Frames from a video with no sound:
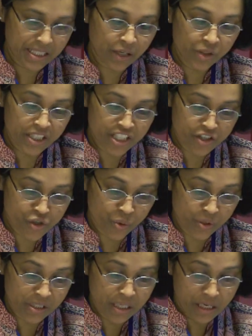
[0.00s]
South India
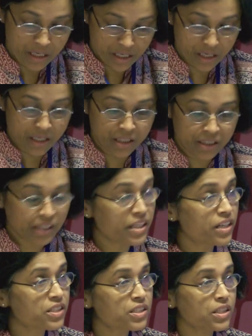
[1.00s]
shows that
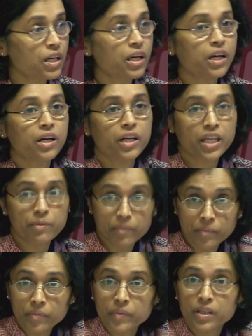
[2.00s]
there is
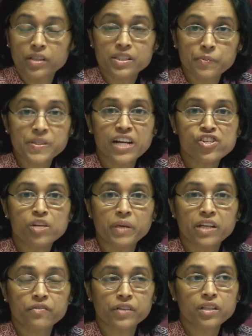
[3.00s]
a substantial
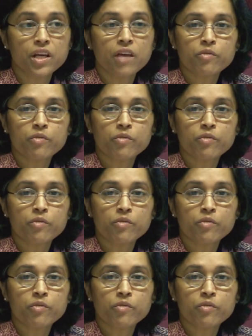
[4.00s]
benefit.